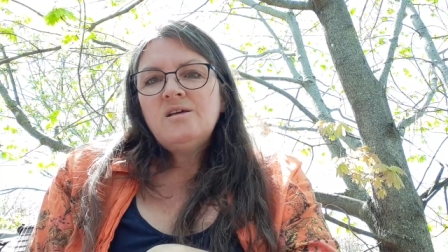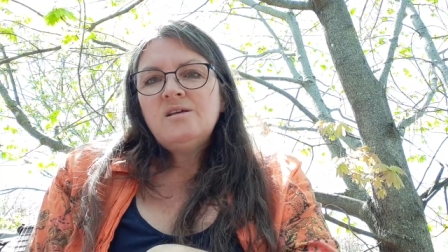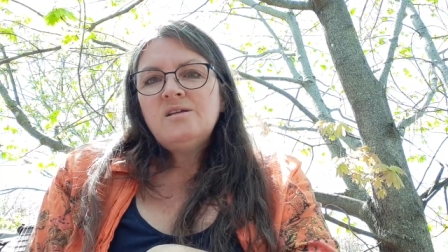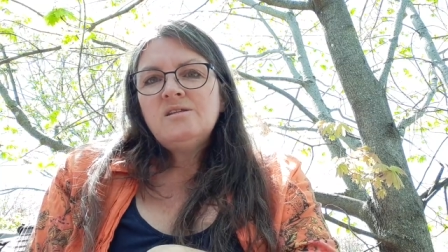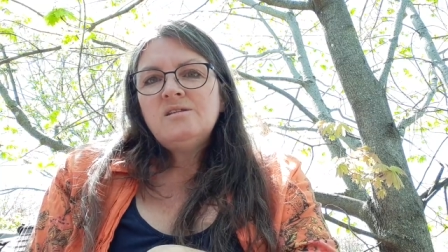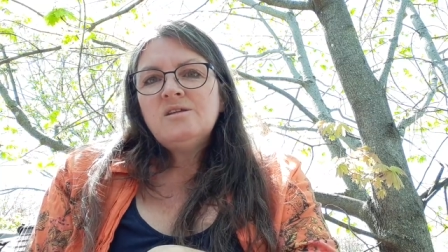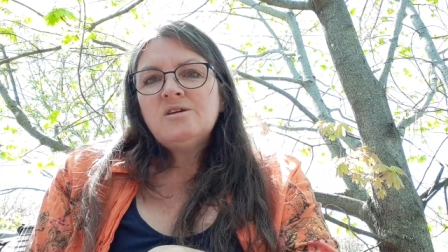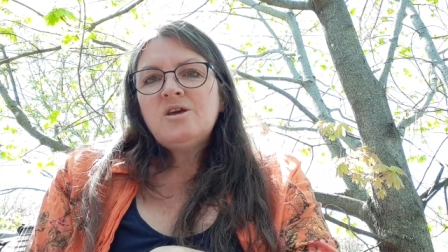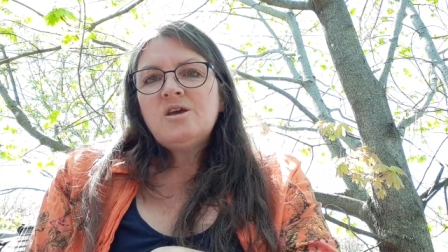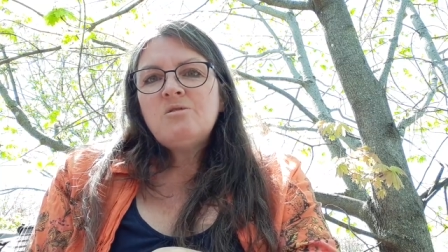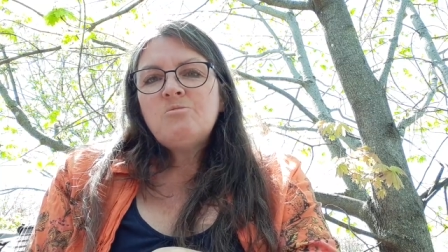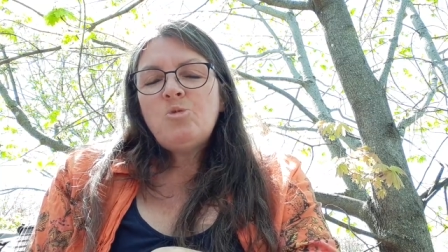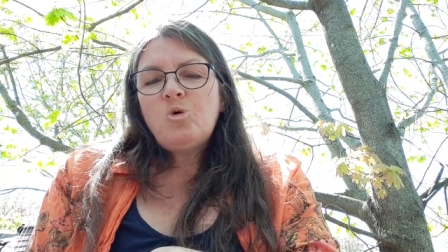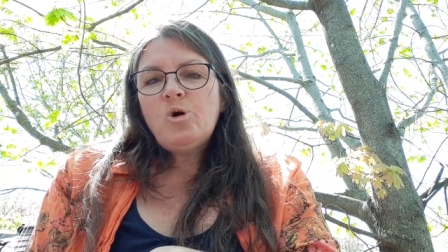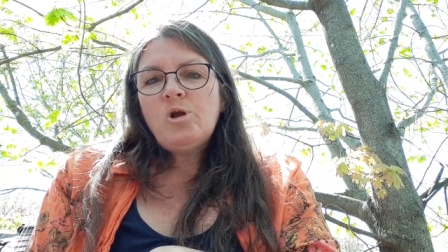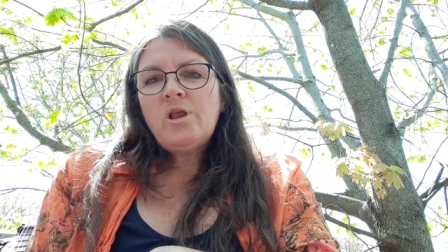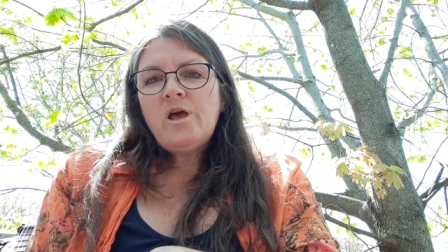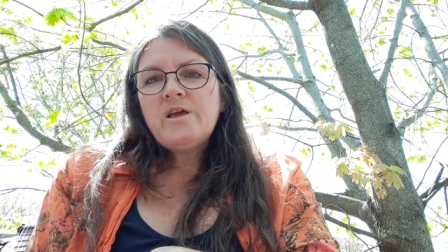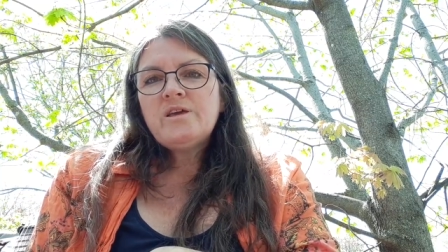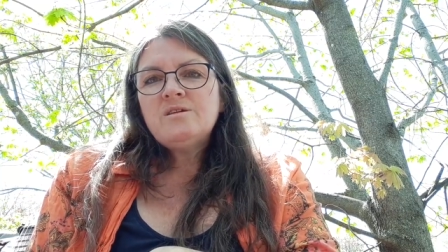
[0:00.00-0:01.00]
looking more
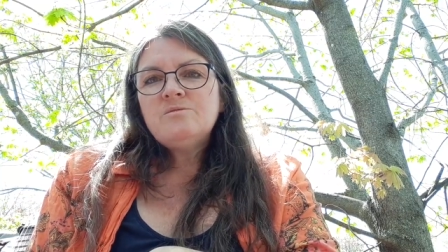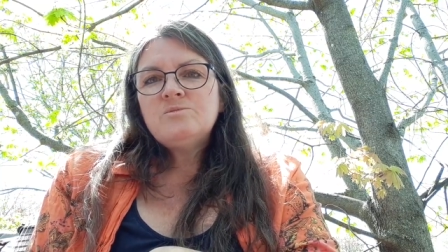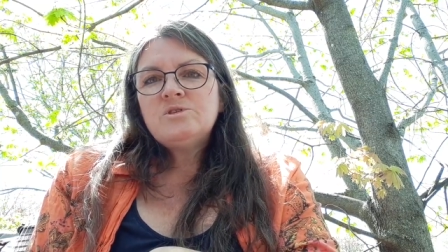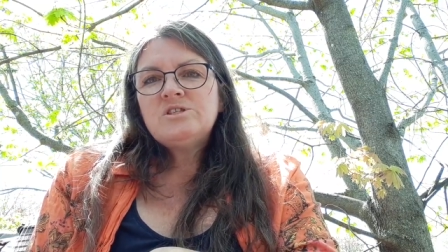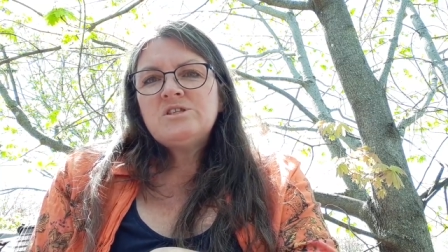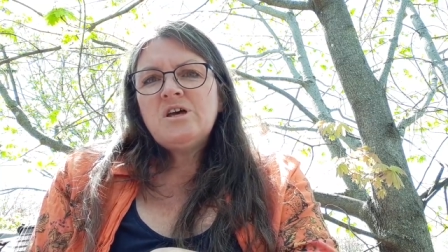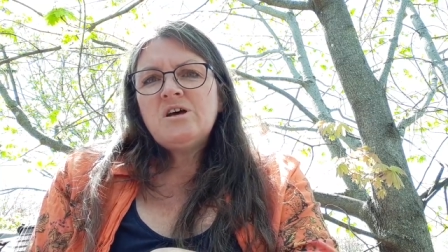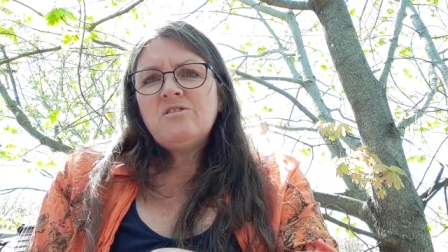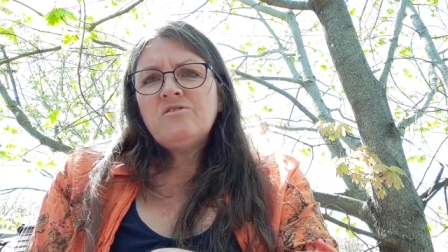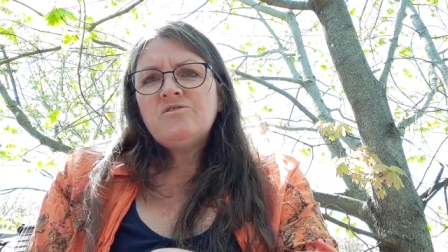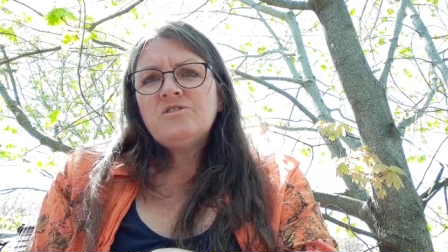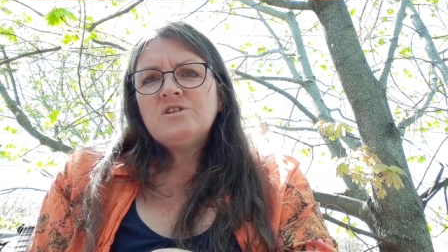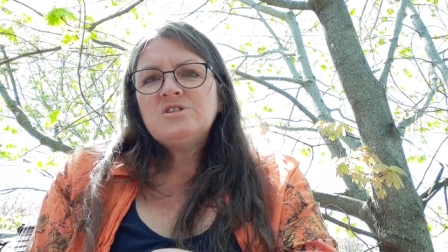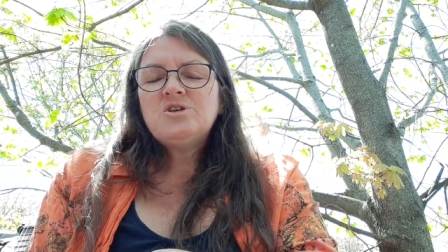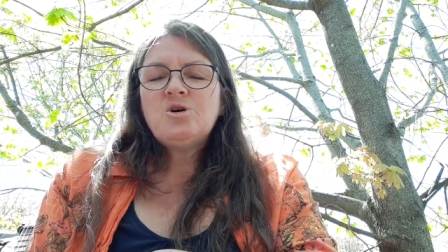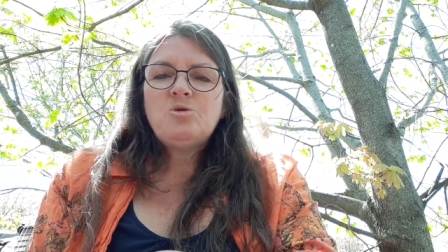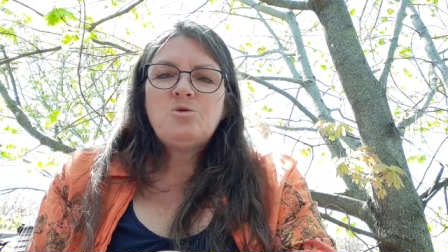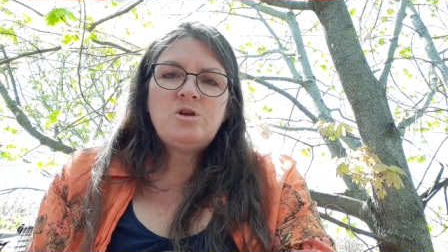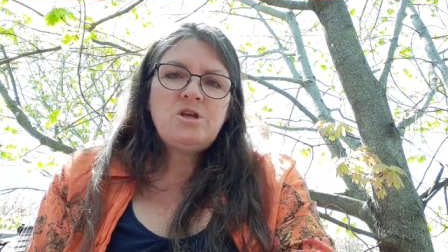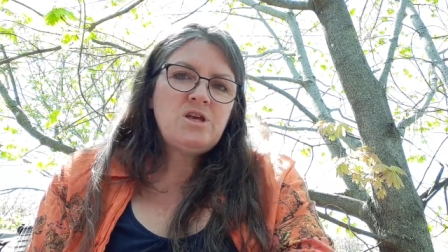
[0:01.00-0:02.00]
like himself than
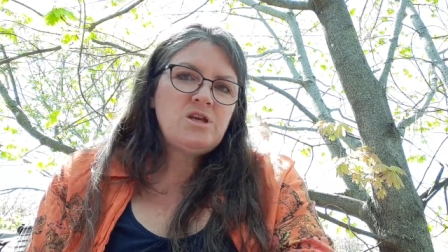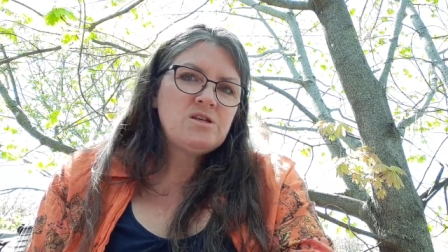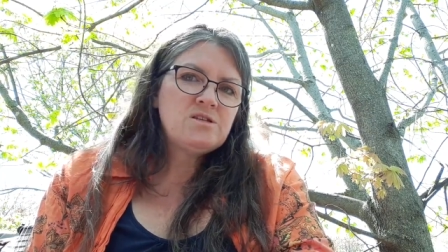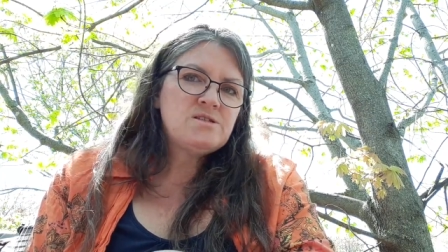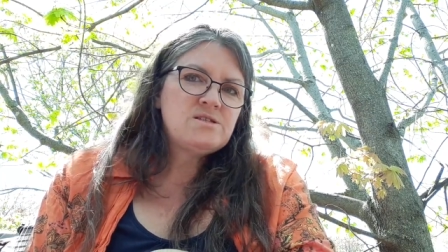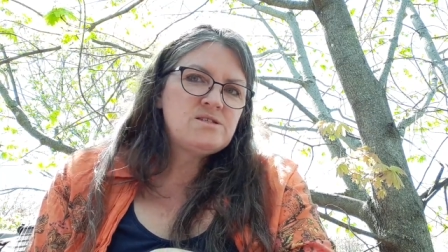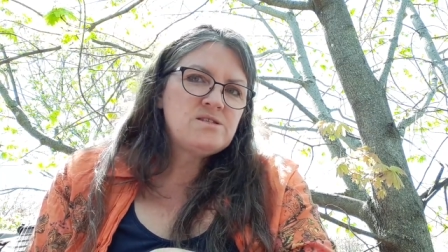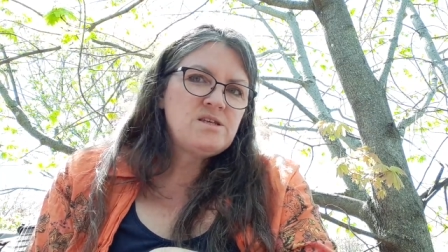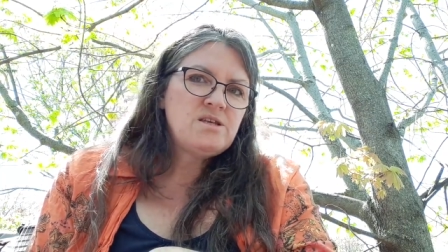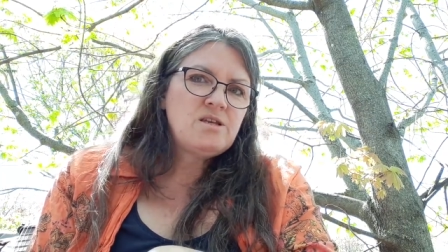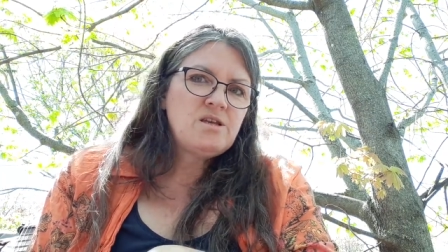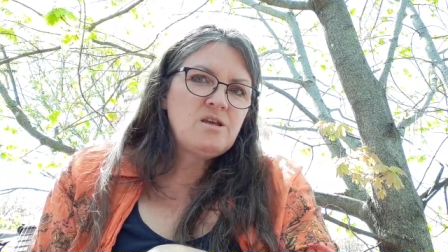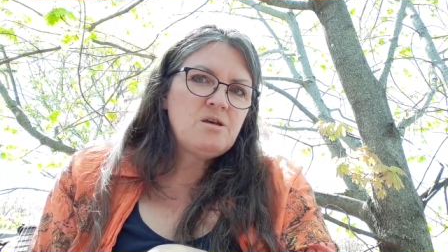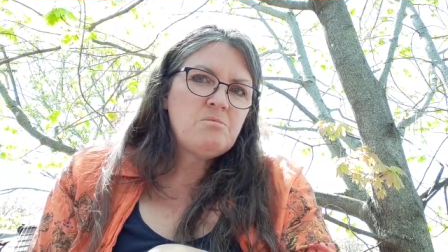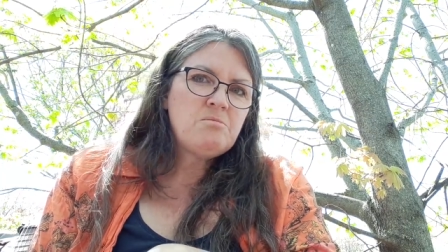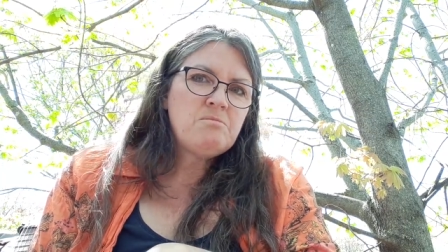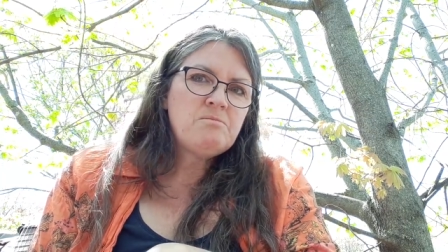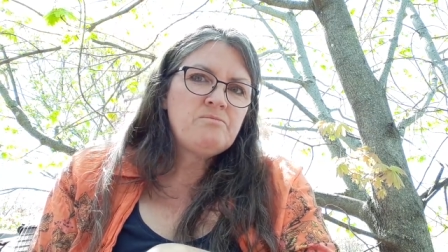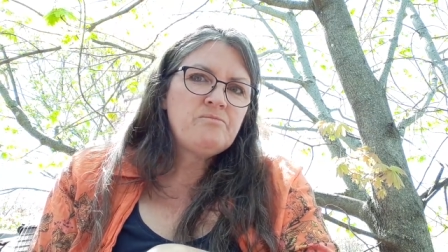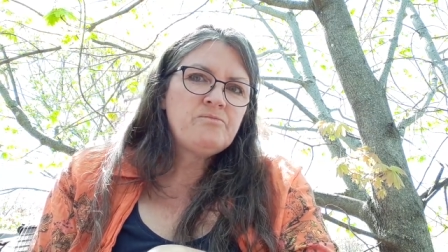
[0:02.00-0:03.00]
Tony had seen
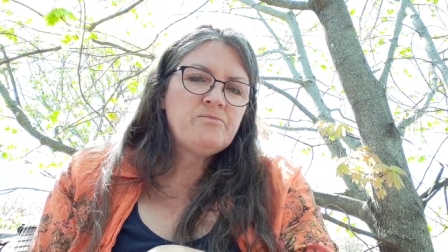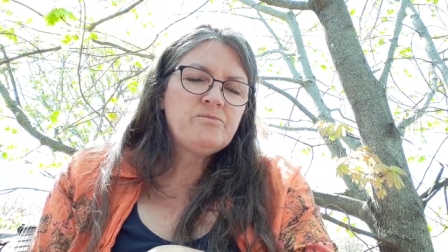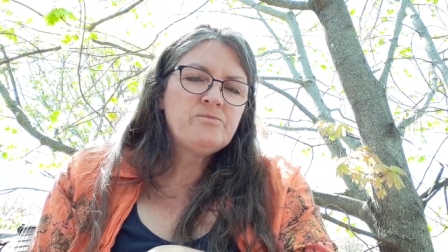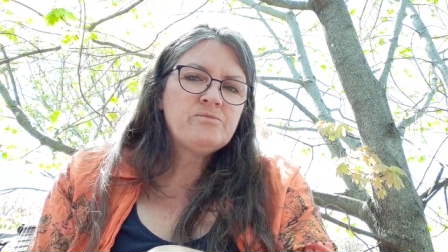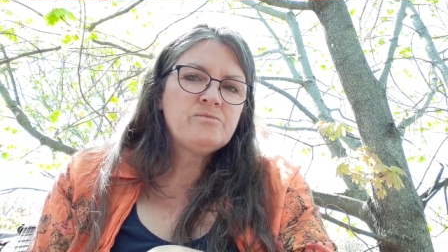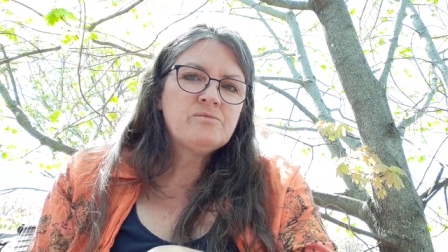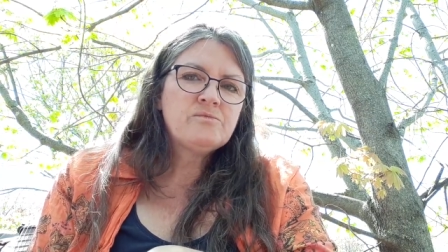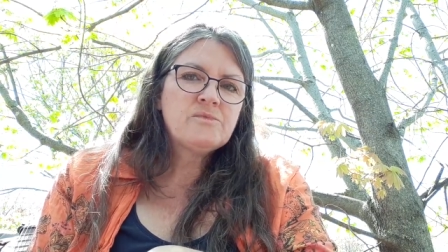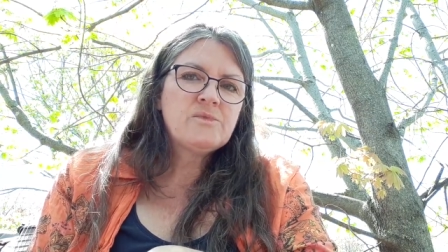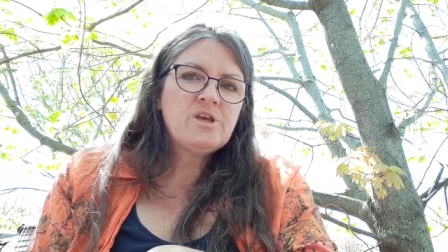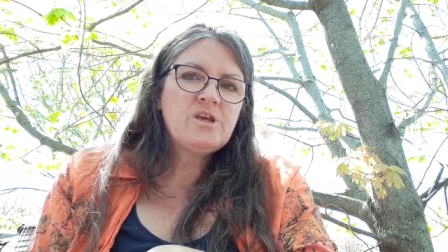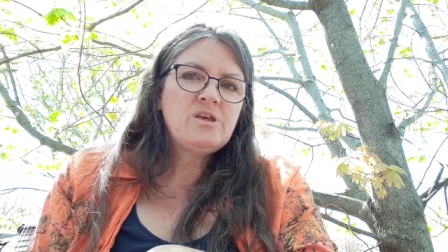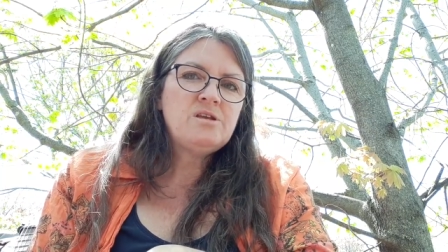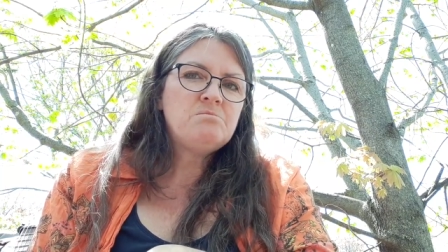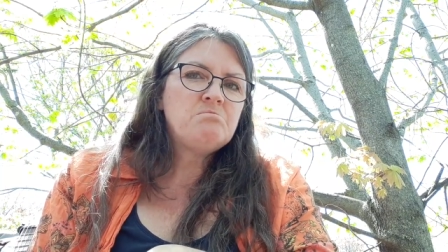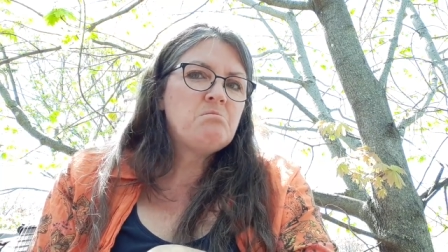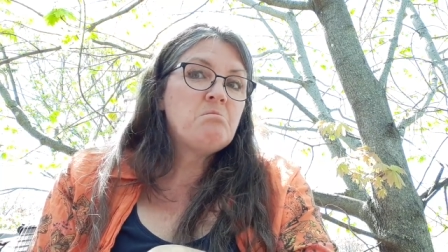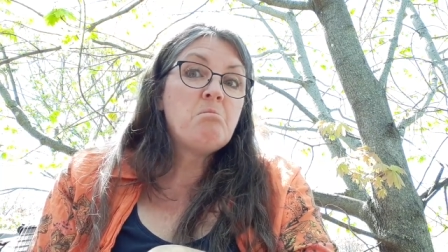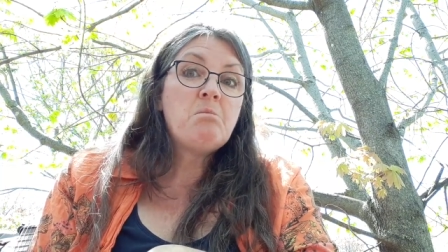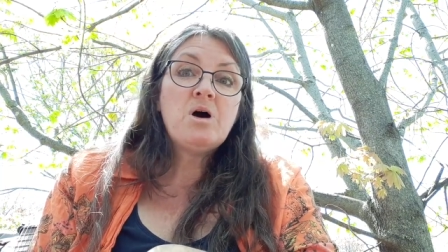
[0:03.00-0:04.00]
him
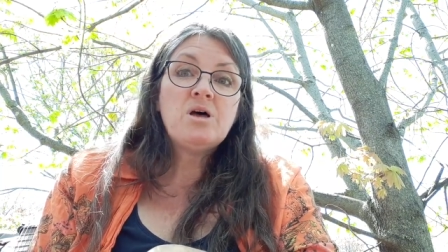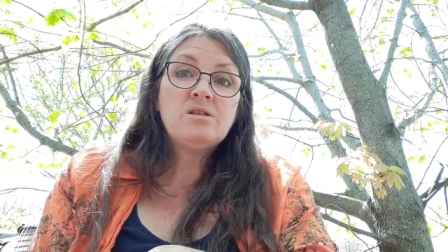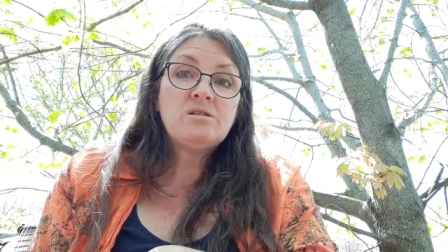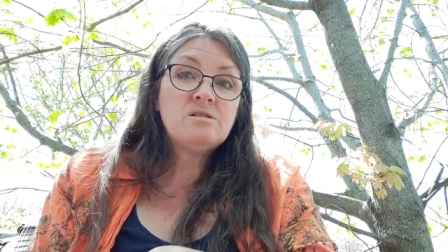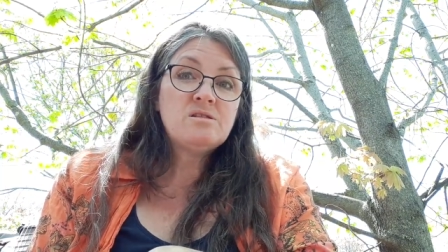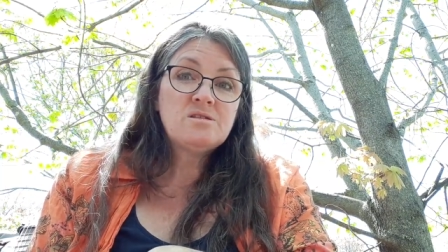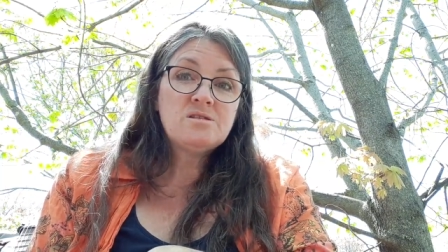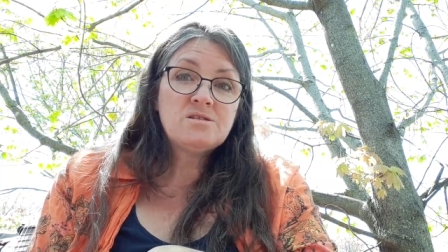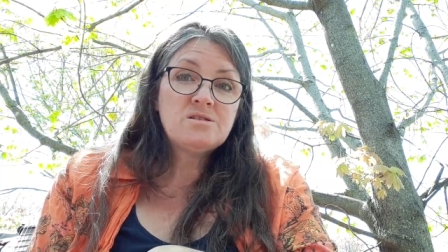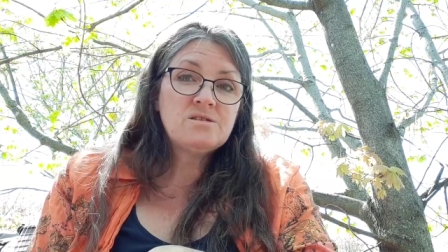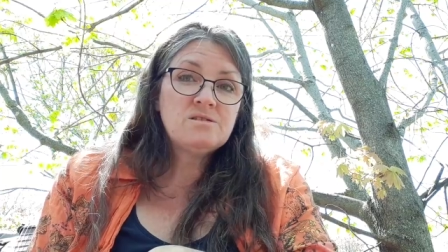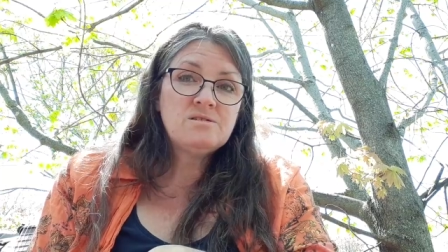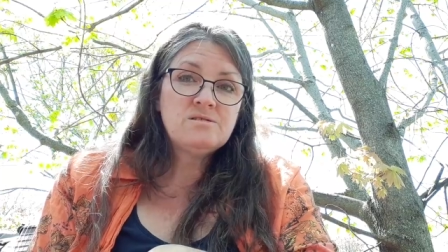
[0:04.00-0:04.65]
in months.